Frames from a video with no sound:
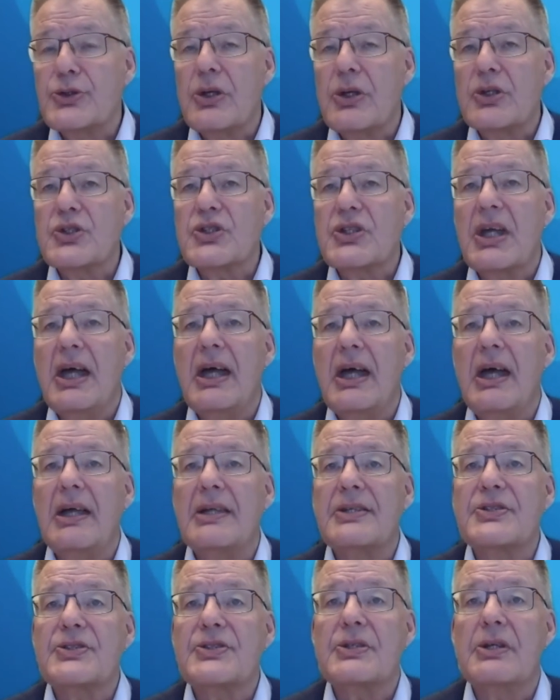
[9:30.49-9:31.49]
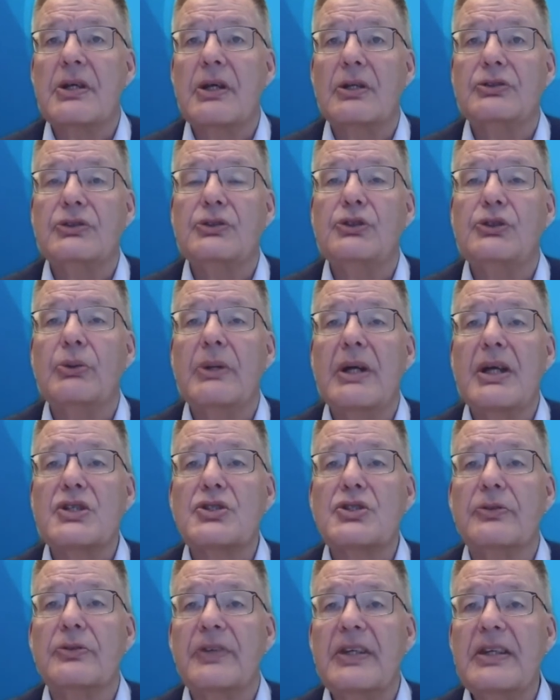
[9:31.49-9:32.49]
such as the
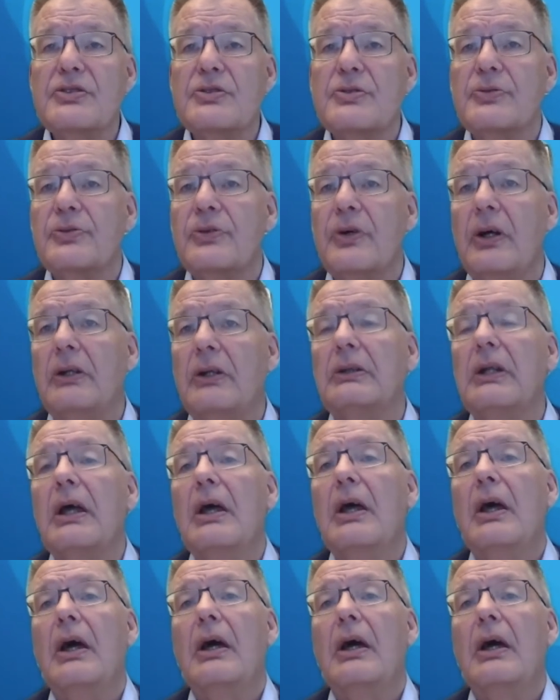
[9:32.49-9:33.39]
duration of interval,